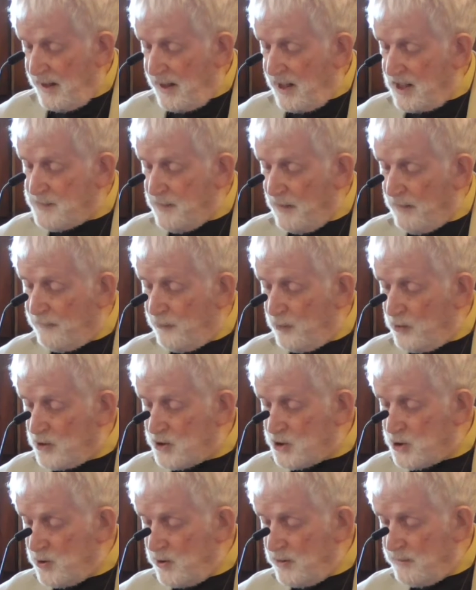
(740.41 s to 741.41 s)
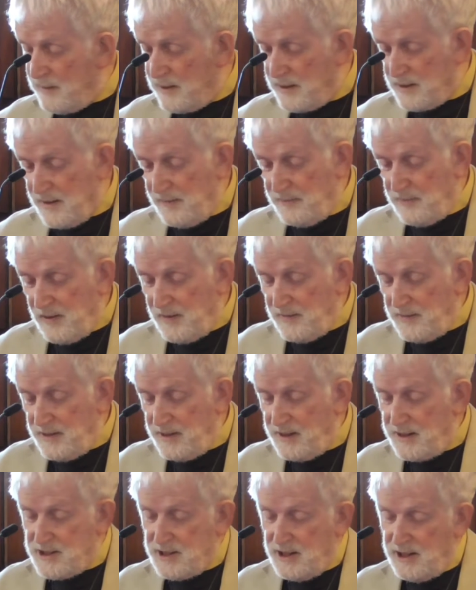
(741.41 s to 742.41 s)
has been forced to admit that
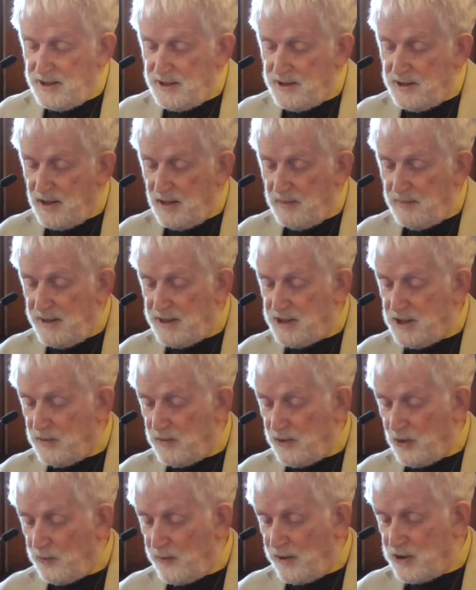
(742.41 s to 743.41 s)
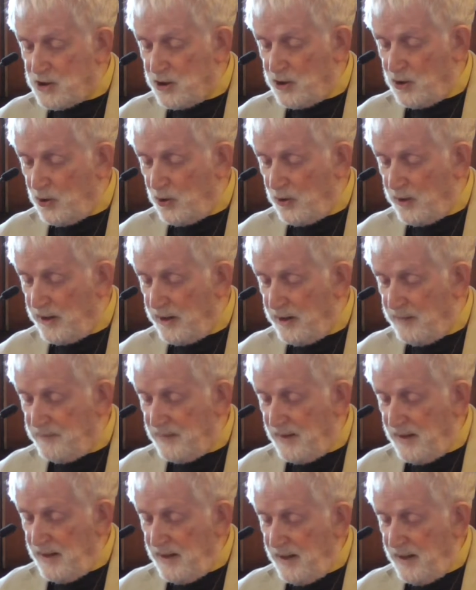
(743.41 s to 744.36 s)
he attended a meeting with a Russian lawyer